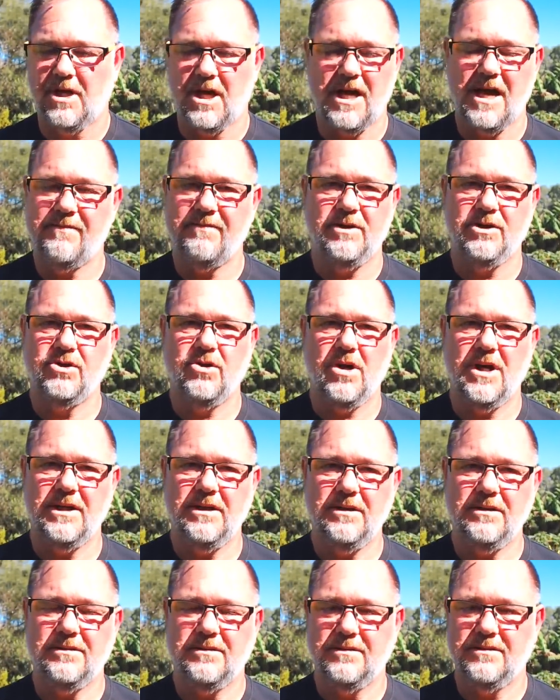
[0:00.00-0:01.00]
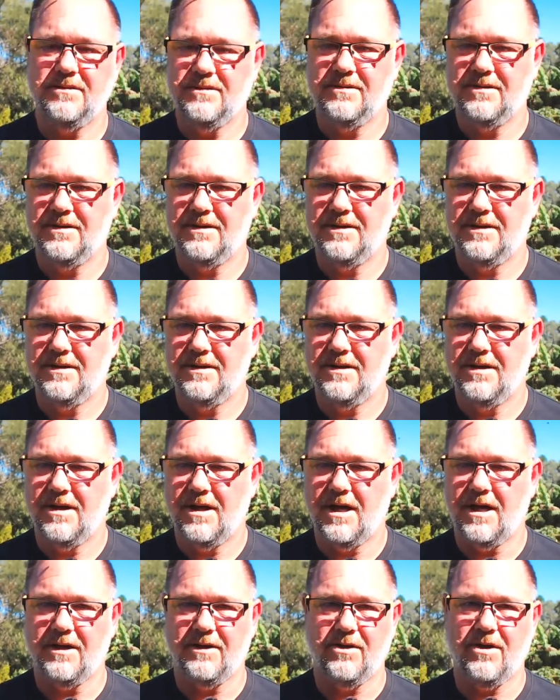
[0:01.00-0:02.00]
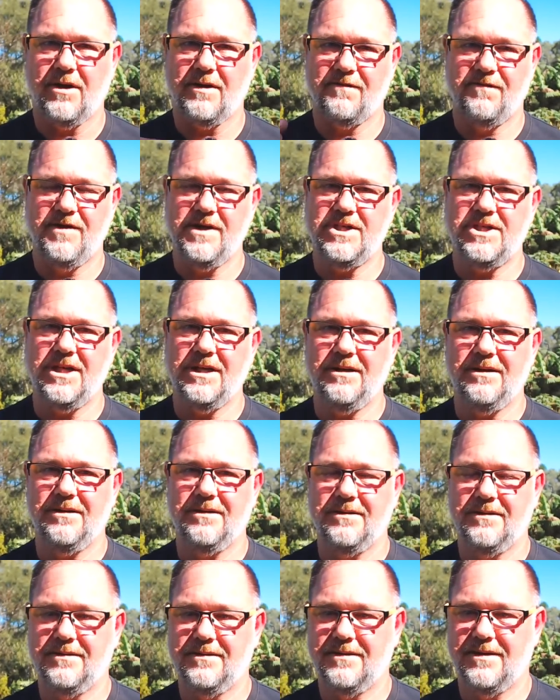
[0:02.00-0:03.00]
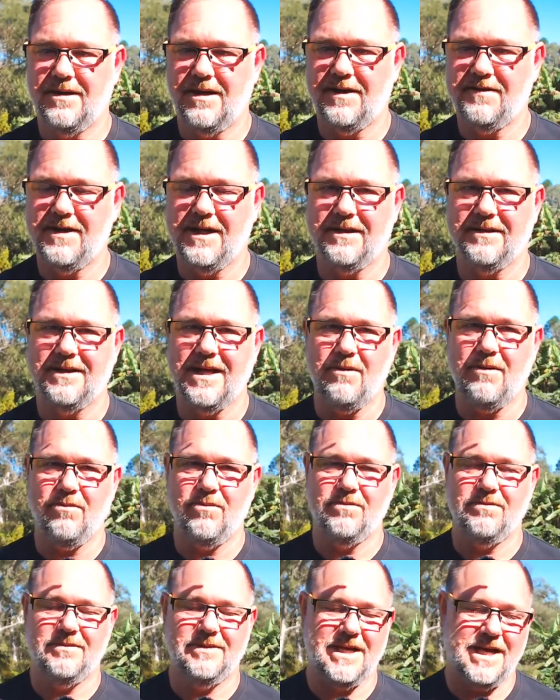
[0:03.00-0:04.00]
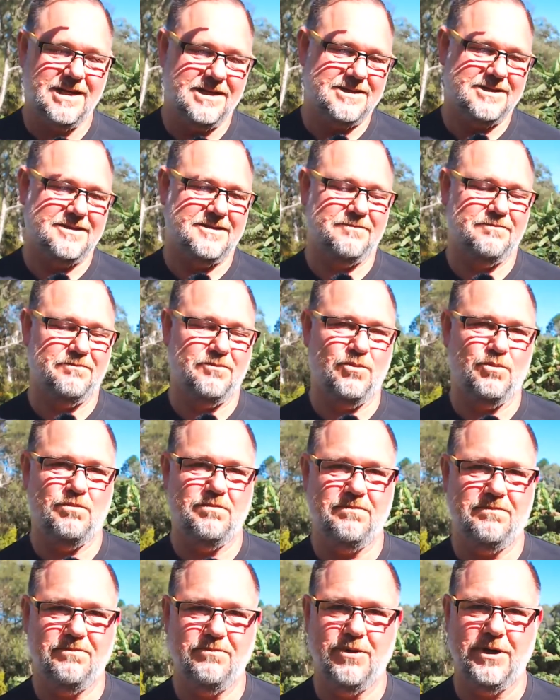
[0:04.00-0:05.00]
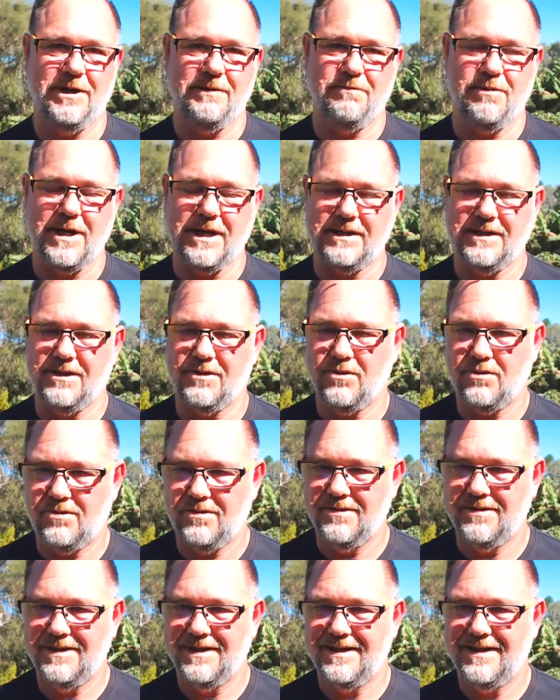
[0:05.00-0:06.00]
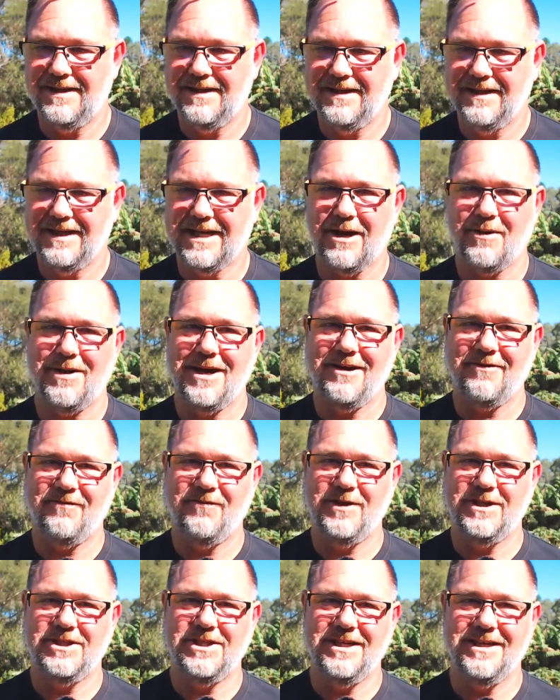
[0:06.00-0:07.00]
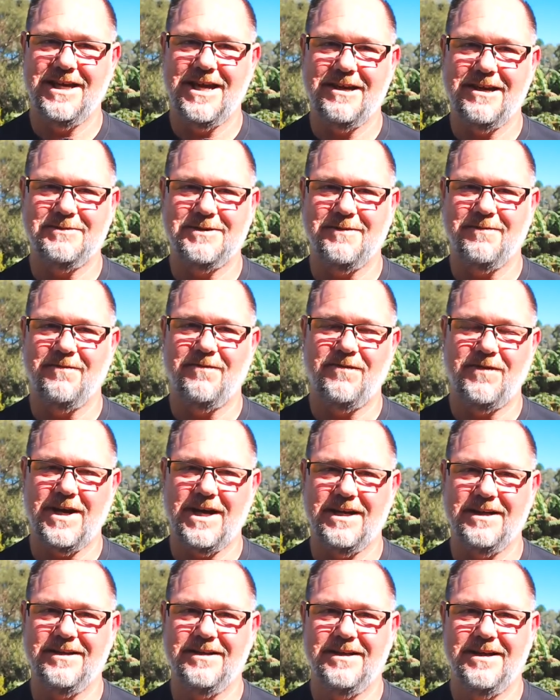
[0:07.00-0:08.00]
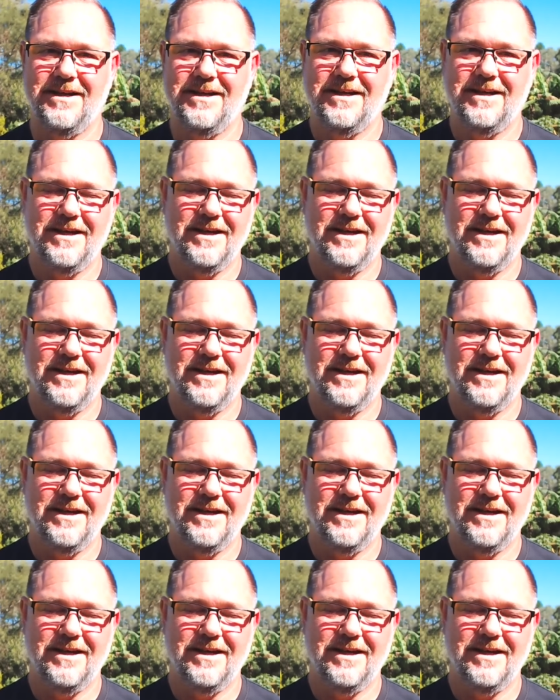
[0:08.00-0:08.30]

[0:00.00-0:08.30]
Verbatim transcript: I haven't tried it. I like fishing. I think that's pretty practical. Go out fishing, have some fun.